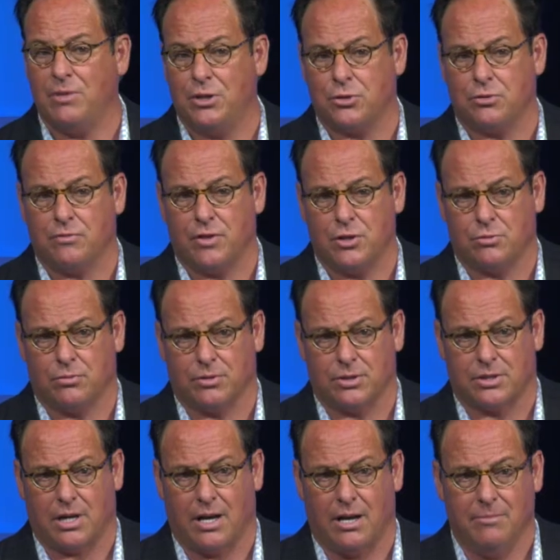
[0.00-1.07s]
Minister of Israel at the
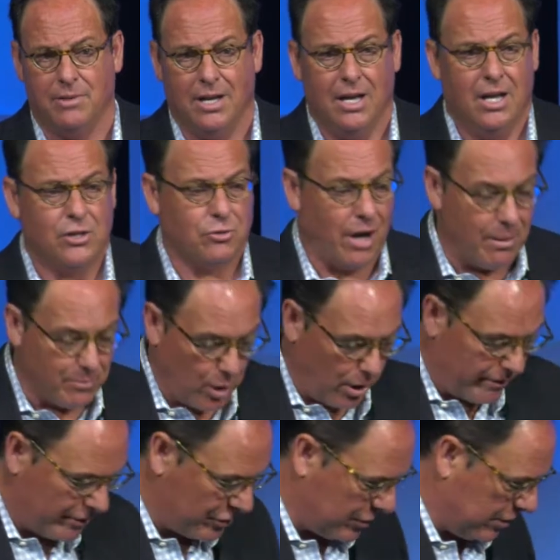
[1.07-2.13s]
time. So I'm
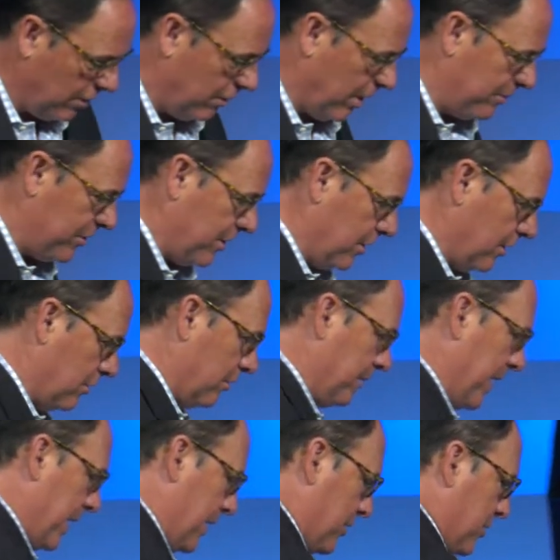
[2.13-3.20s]
nervous, you know, and I'm sitting there going,
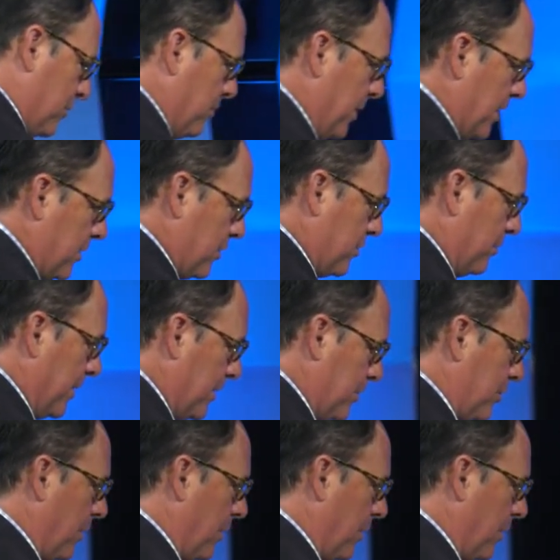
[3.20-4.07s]
man, this is weird, this is weird, this is